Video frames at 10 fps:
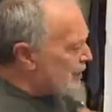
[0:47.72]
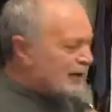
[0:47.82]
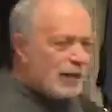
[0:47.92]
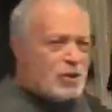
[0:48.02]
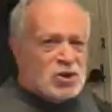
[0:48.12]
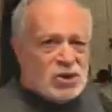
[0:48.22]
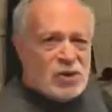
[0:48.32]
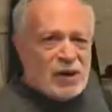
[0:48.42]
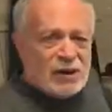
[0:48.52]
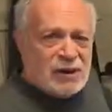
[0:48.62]
Let me just go
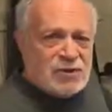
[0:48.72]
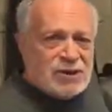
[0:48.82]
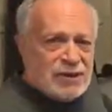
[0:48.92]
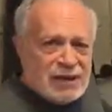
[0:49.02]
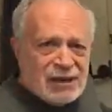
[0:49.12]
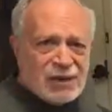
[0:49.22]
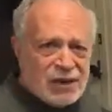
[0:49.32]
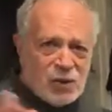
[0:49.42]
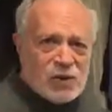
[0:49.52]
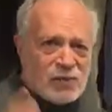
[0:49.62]
on. Are you still here? Are
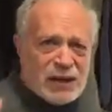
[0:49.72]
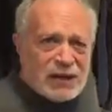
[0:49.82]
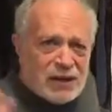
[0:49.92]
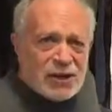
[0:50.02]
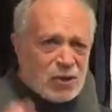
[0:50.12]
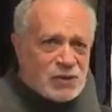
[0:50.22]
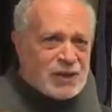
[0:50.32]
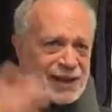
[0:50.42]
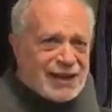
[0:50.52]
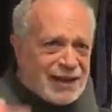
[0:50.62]
you with me? Are you
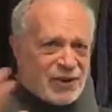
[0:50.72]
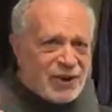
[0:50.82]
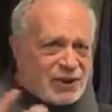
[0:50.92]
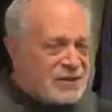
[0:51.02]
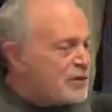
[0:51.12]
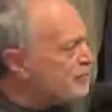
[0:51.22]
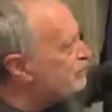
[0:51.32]
kind of hearing this?